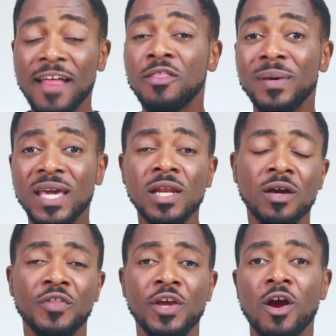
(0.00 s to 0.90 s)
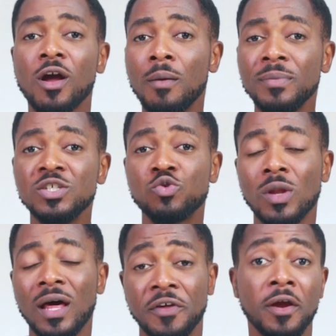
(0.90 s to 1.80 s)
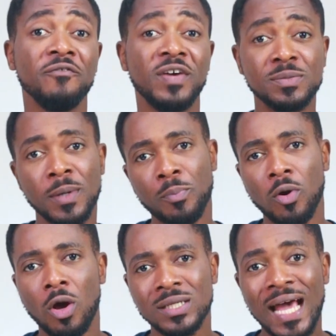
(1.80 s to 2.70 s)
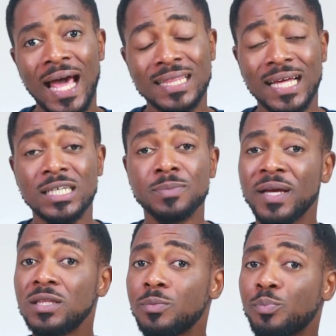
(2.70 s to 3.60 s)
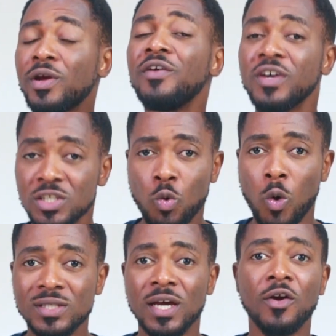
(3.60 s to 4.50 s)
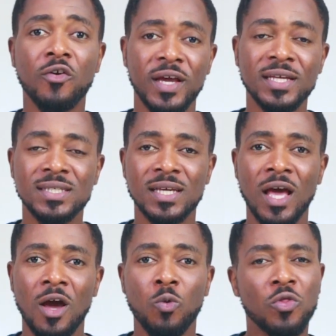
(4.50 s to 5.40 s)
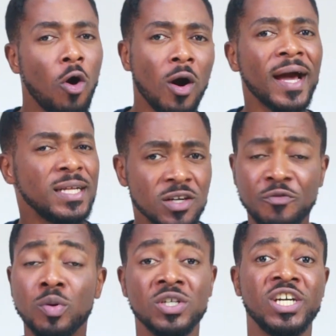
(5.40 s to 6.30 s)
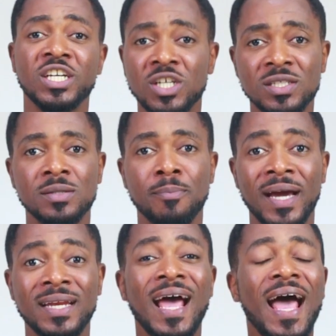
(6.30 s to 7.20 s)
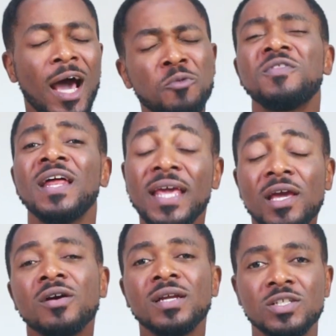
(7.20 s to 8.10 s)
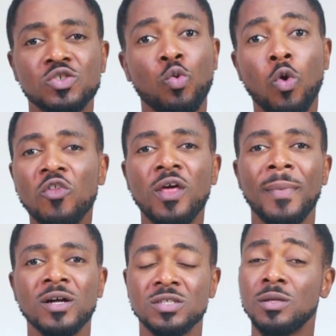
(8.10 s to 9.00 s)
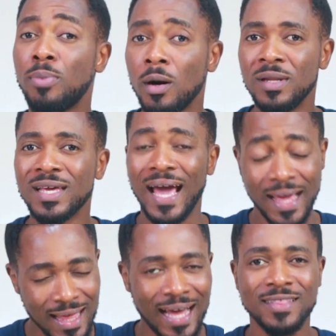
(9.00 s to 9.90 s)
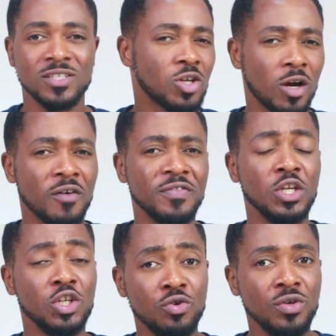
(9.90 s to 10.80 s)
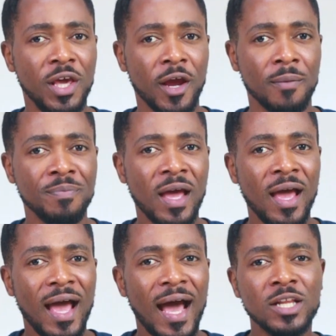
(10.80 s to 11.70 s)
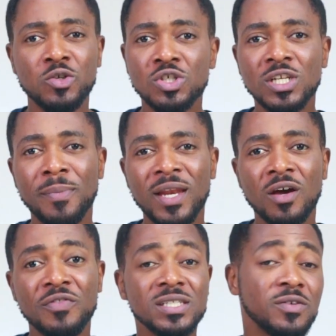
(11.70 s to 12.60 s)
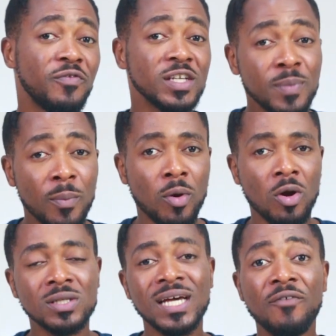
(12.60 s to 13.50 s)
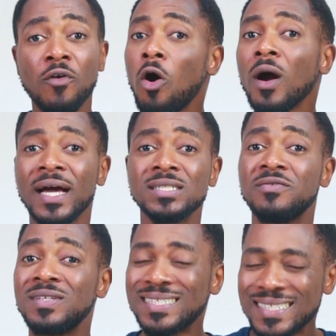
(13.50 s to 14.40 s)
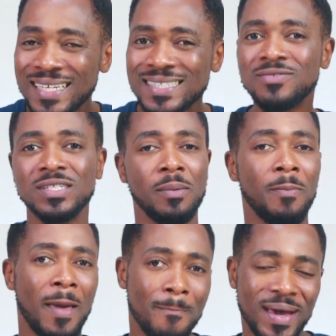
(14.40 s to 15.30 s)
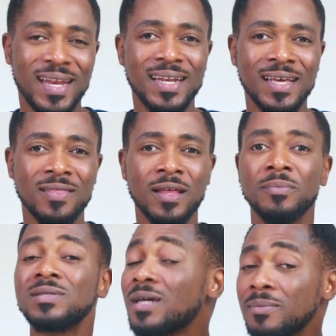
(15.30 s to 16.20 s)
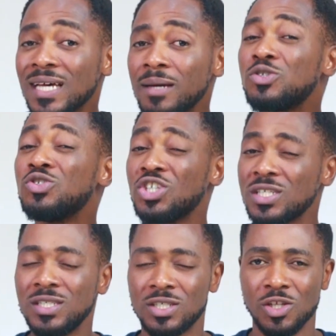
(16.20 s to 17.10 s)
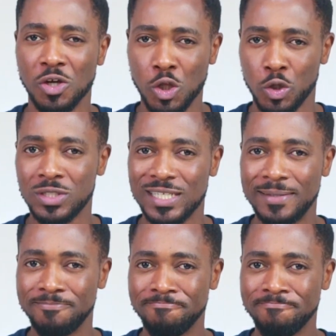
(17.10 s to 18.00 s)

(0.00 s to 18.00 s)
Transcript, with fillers: At the beginning of the year, companies roll out their investment products that they spent the previous quarter creating with all kinds of projections in mind and with an eagerness to roll them out to the public at the start of the new year. And usually many of these investment products have all kinds of incentives im- embedded in them. Sometimes you just need to look closely.